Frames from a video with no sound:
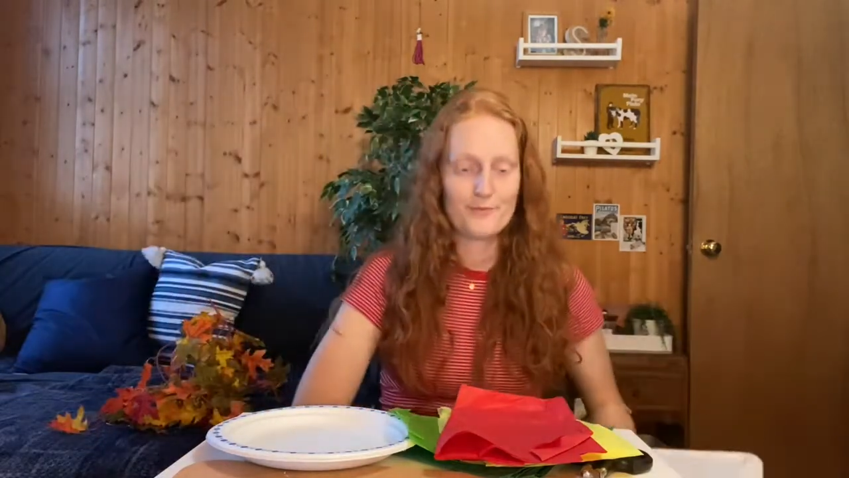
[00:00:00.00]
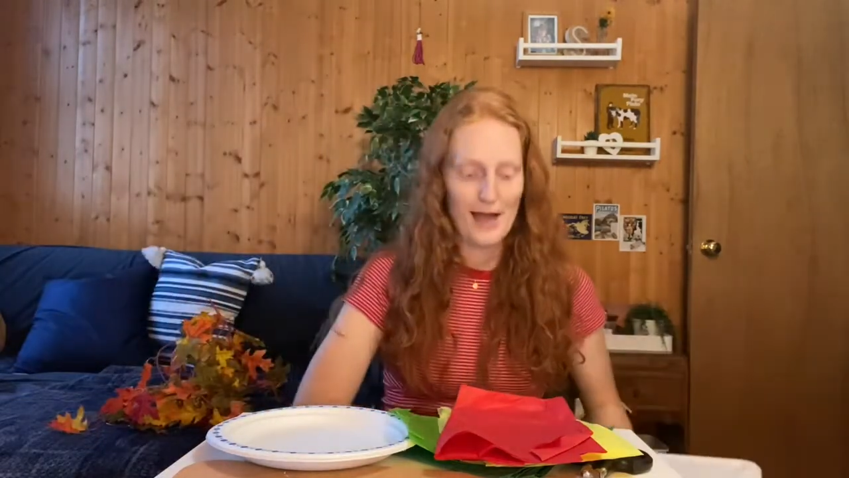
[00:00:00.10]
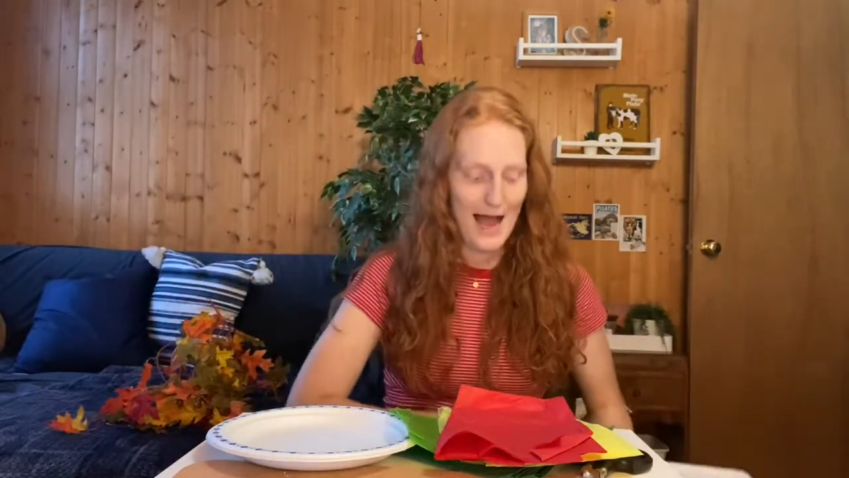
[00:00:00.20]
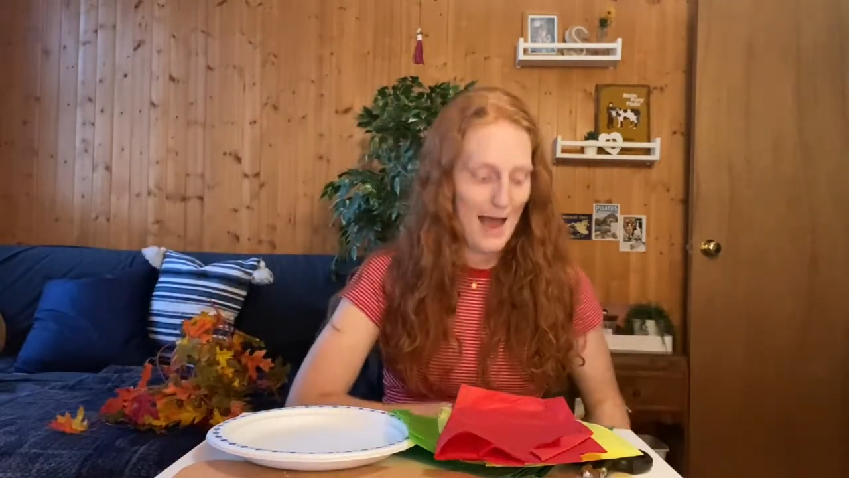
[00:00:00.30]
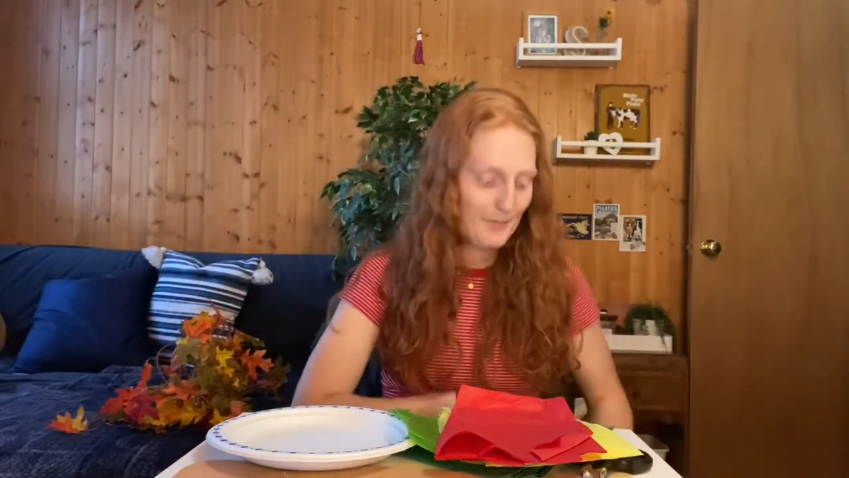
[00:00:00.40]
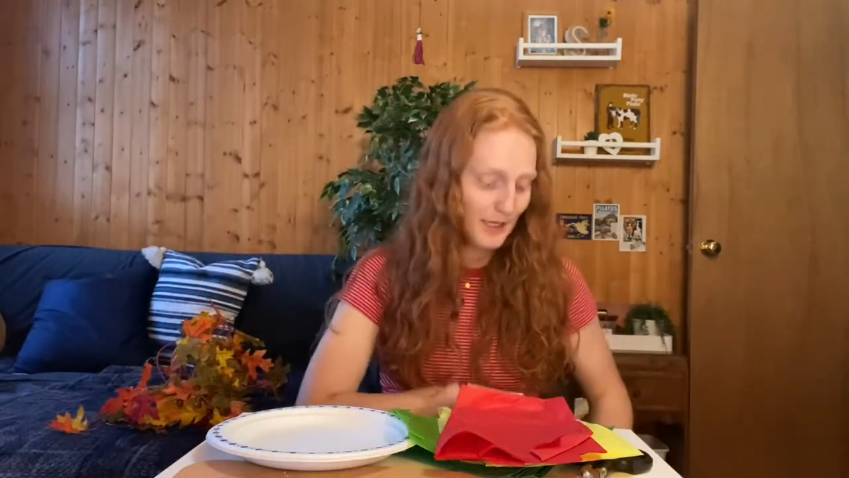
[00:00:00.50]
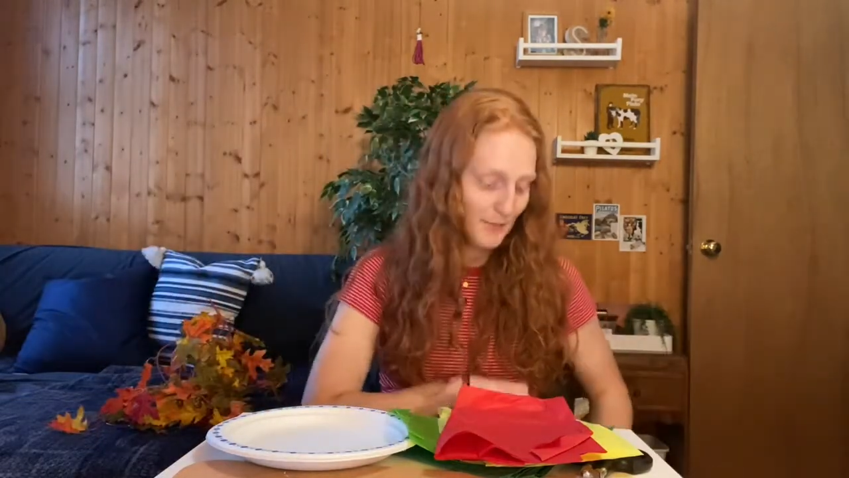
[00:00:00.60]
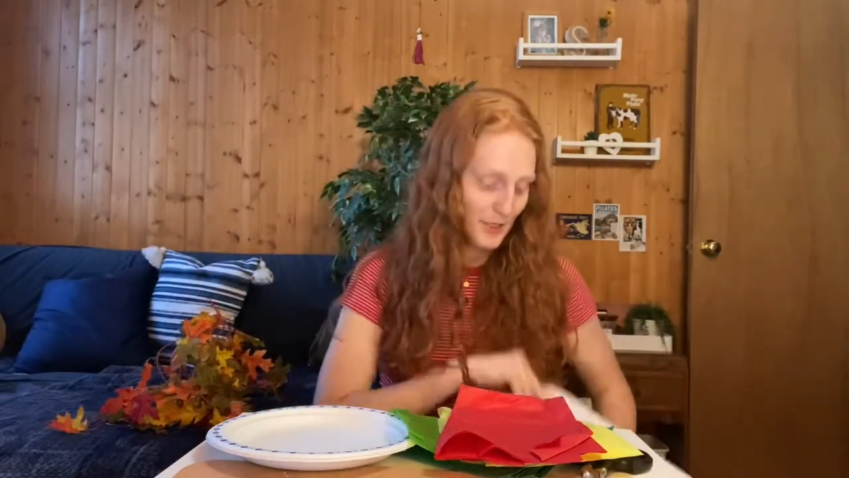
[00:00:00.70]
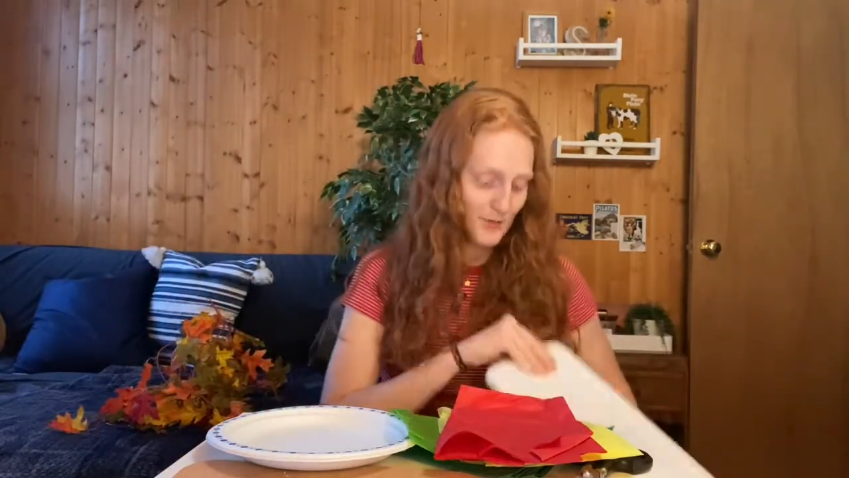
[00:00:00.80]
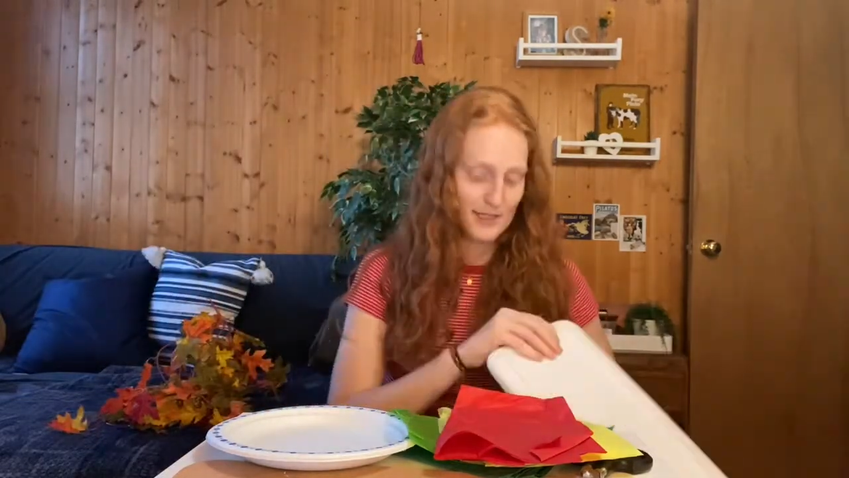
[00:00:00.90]
I'm going to
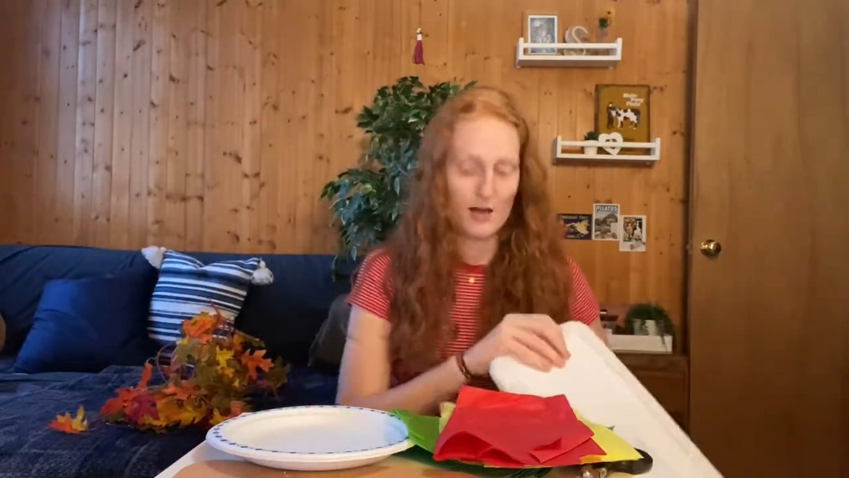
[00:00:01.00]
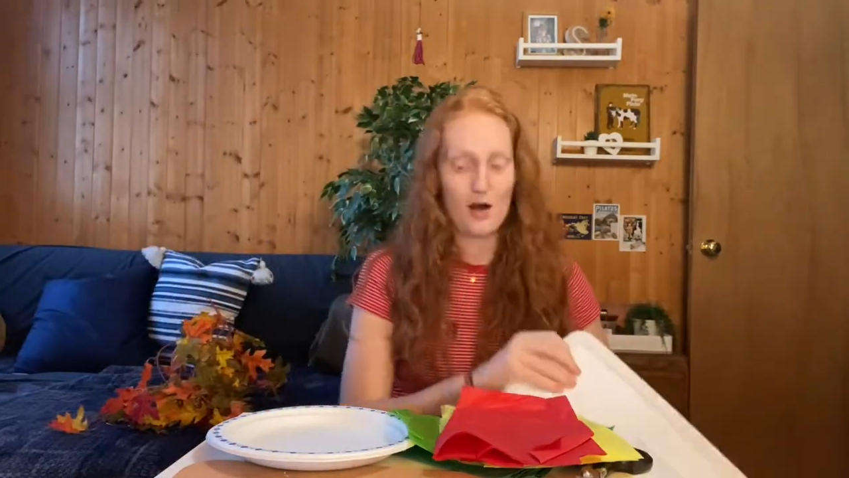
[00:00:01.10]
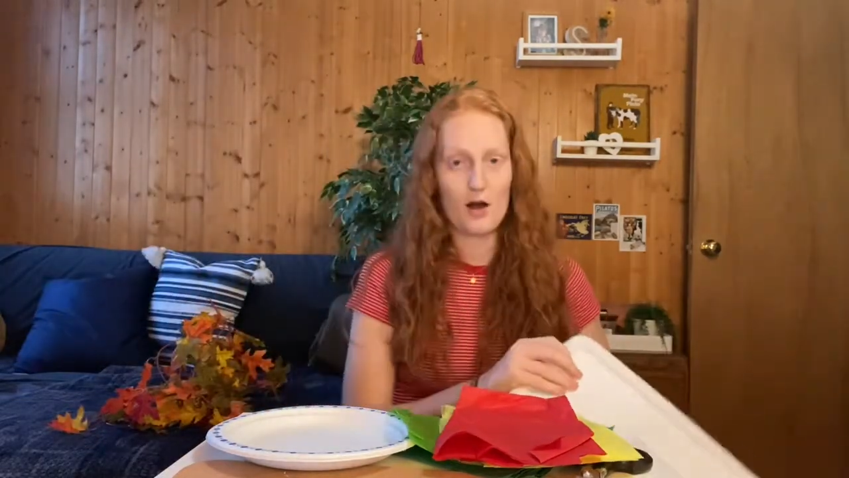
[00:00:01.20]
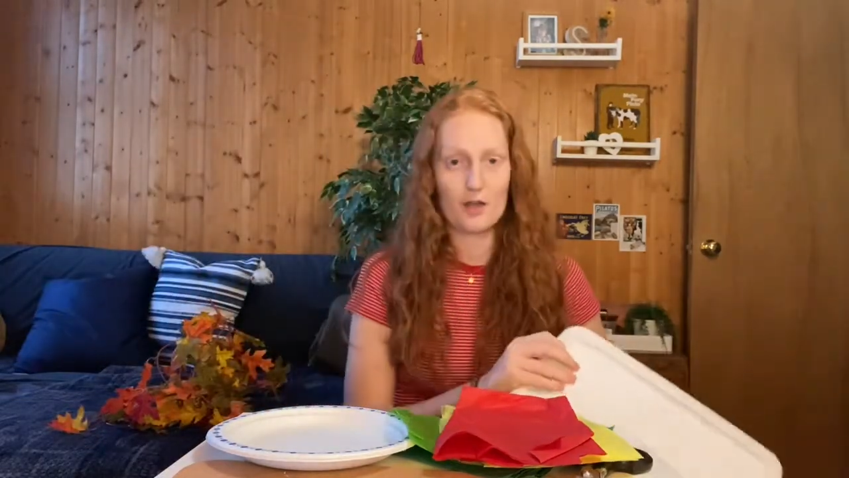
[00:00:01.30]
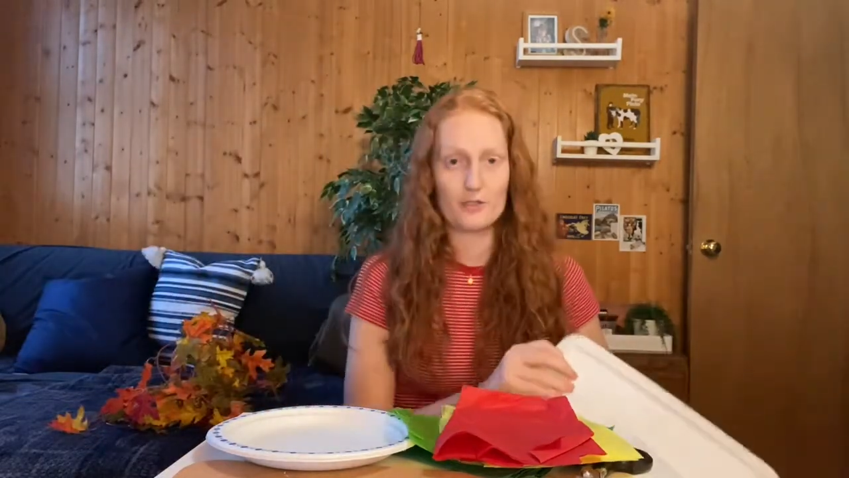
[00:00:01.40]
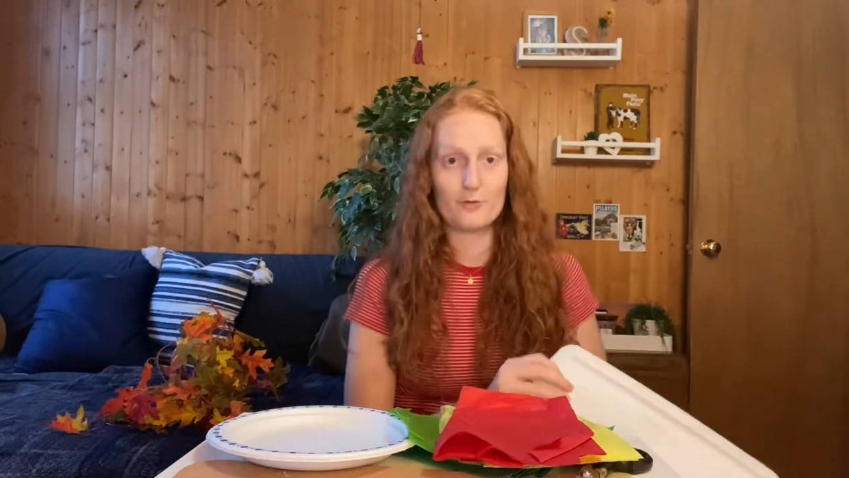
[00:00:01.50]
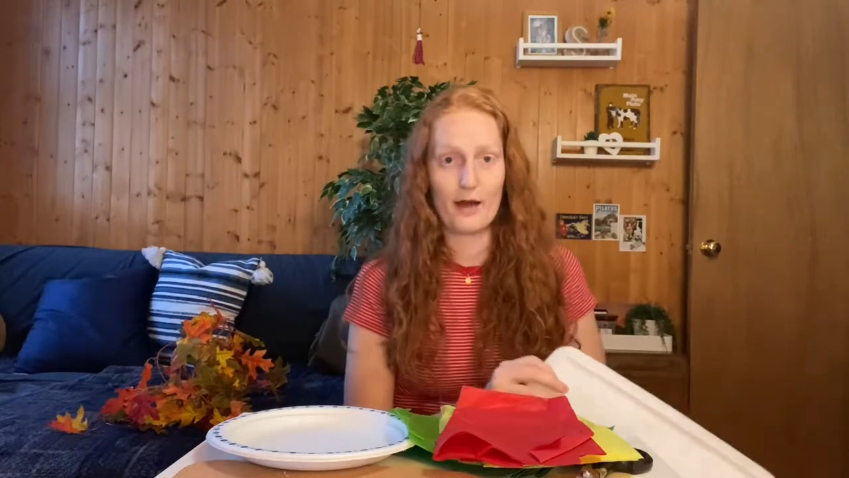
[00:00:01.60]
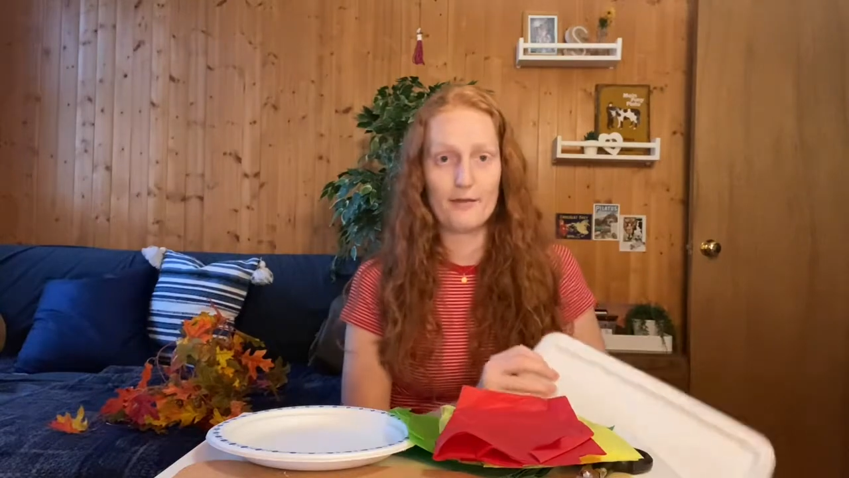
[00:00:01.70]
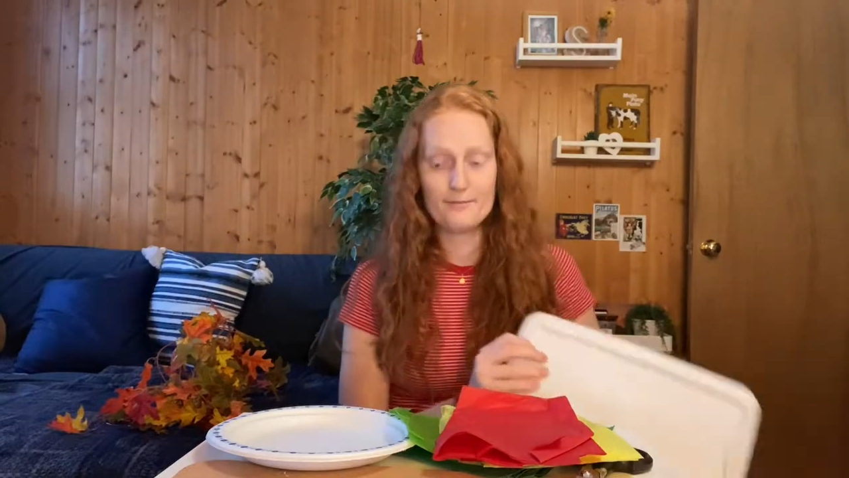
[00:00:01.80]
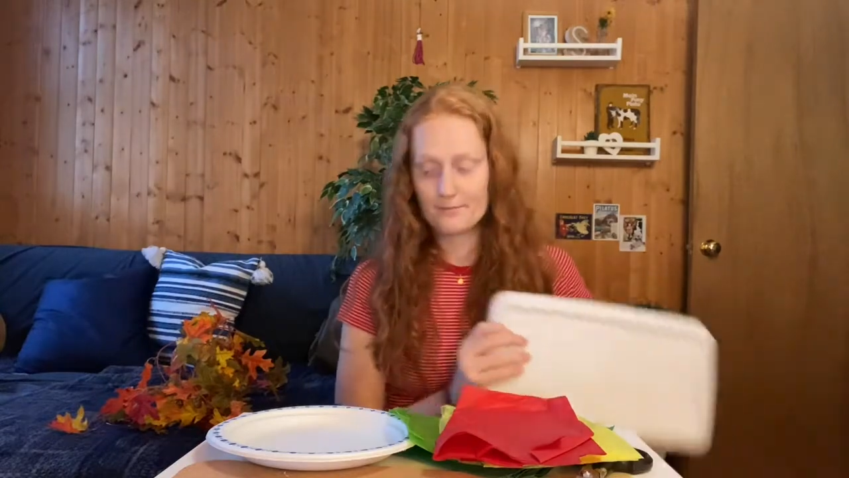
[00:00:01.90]
be using a hot glue
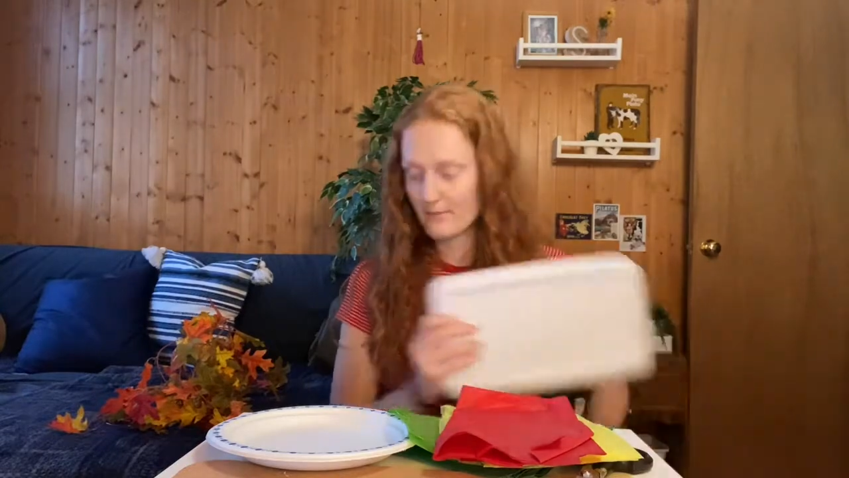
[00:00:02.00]
gun.